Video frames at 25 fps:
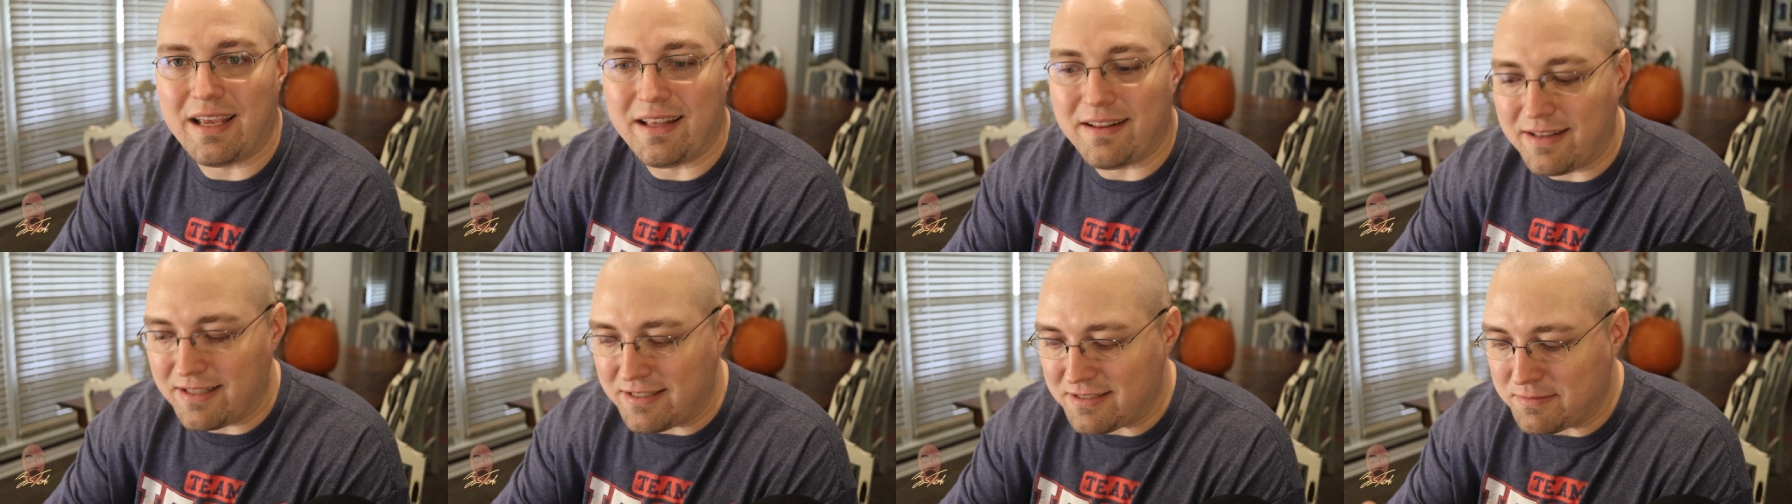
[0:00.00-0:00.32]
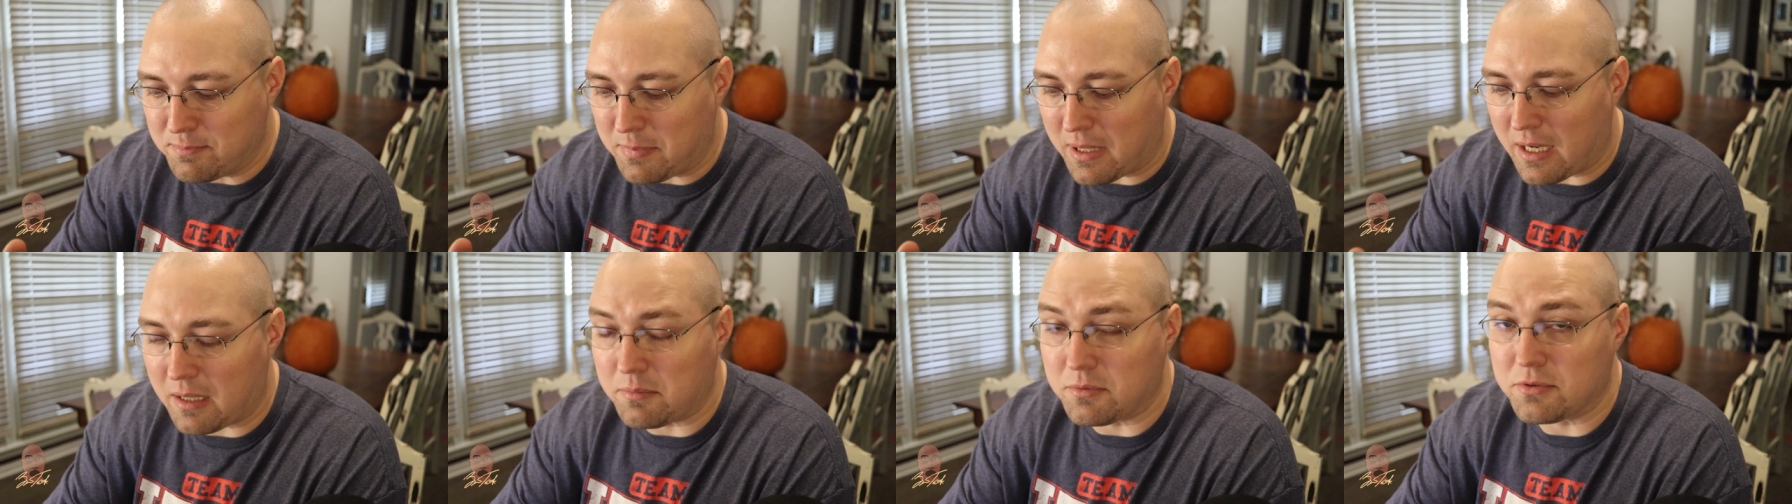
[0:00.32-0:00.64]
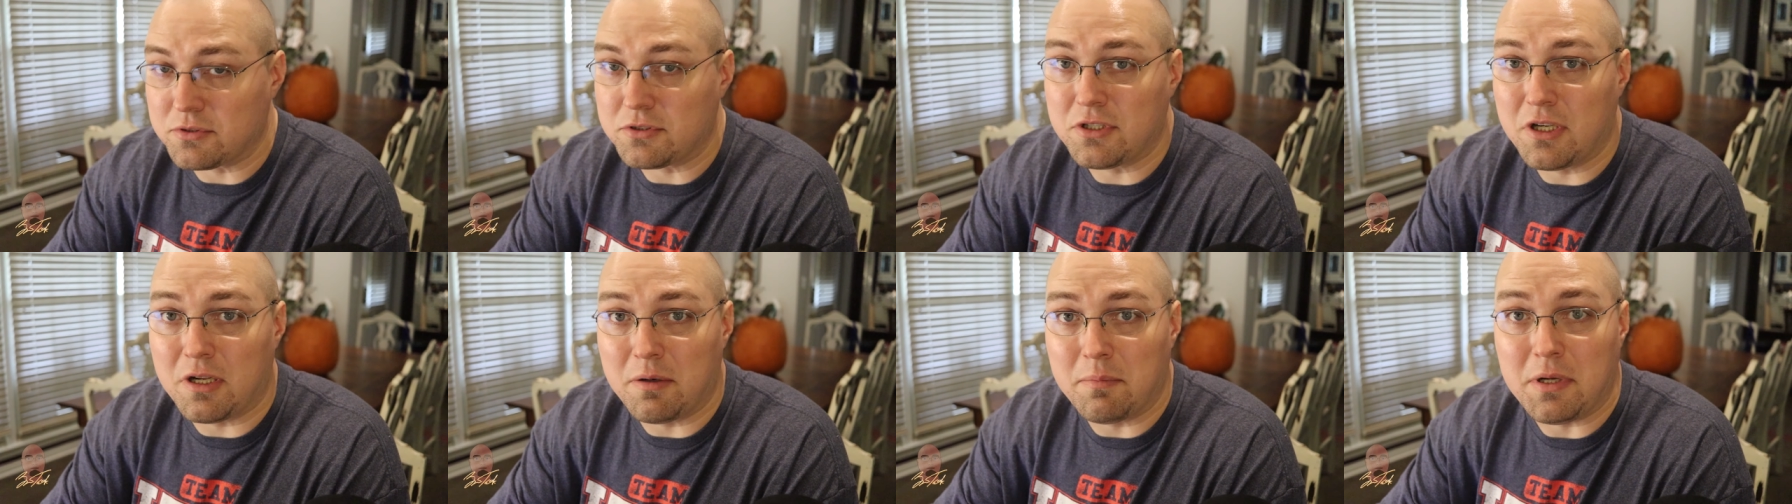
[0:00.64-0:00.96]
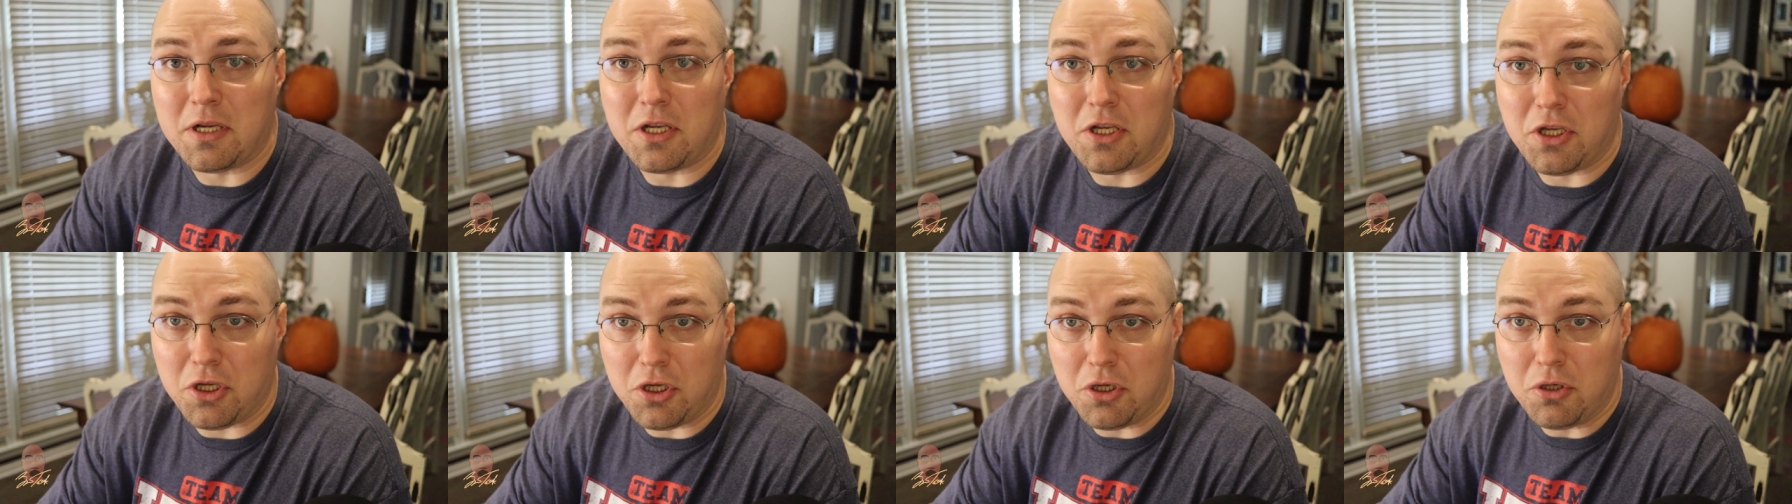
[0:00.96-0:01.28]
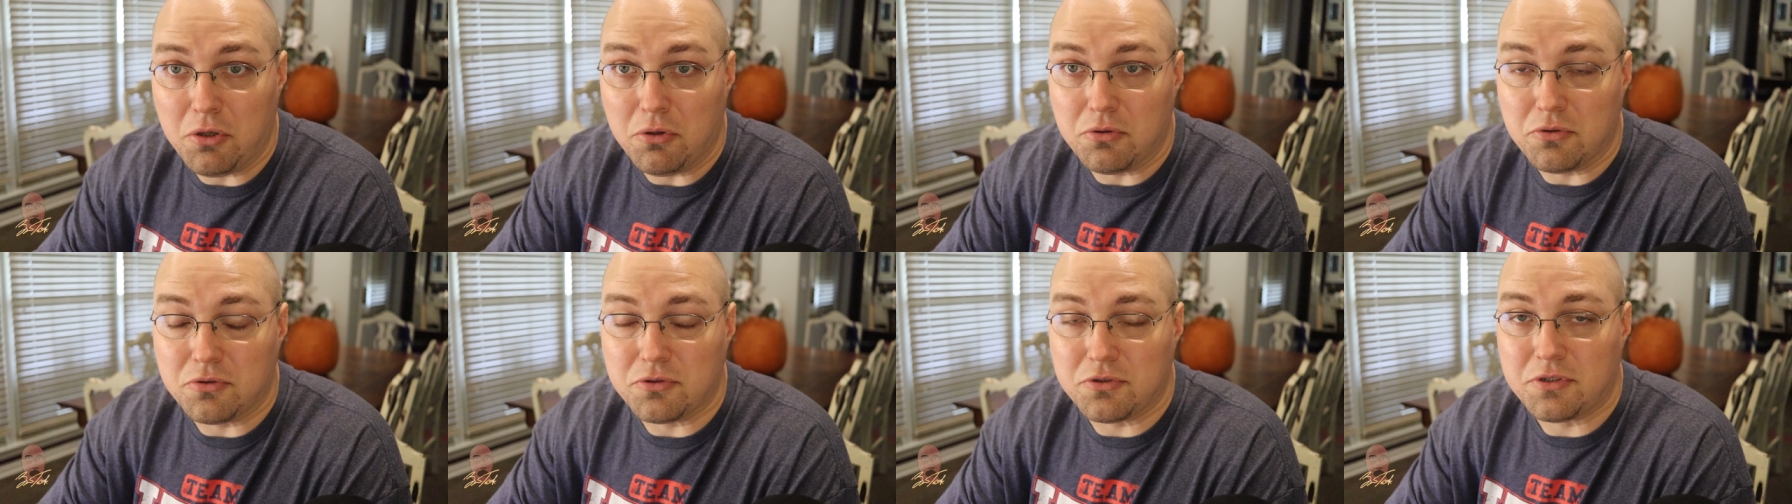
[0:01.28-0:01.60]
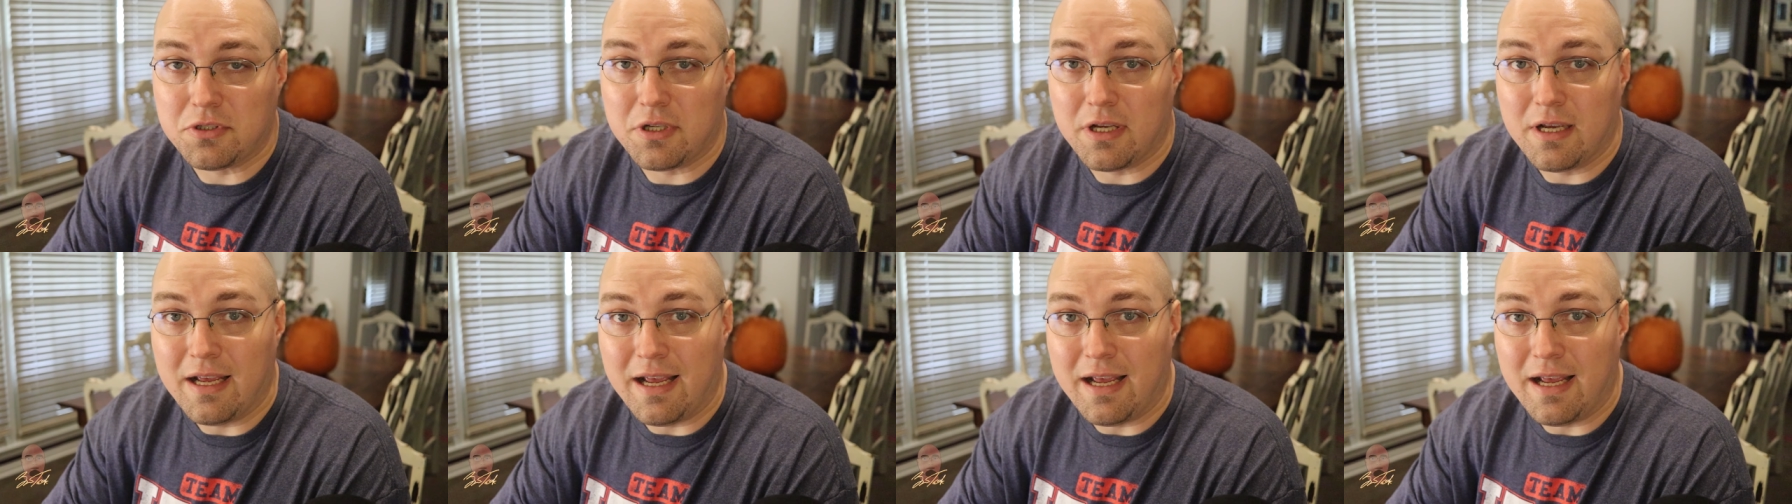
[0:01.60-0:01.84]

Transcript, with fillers: this Bible is going to be used